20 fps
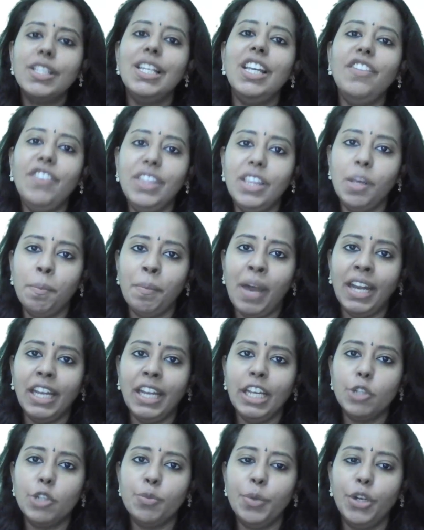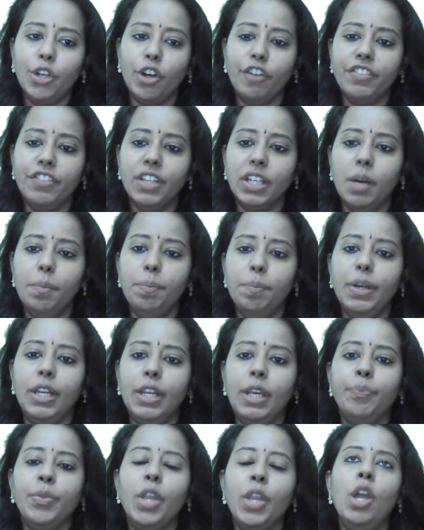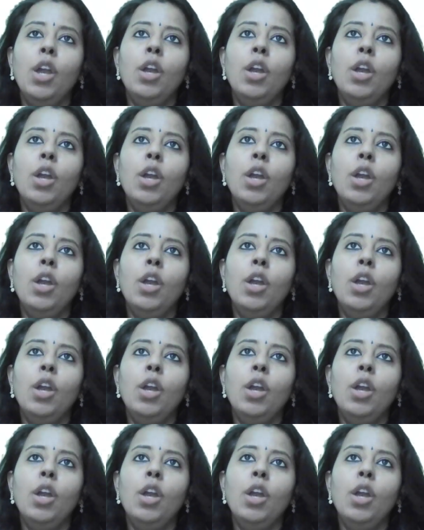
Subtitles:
closely with the management of the company.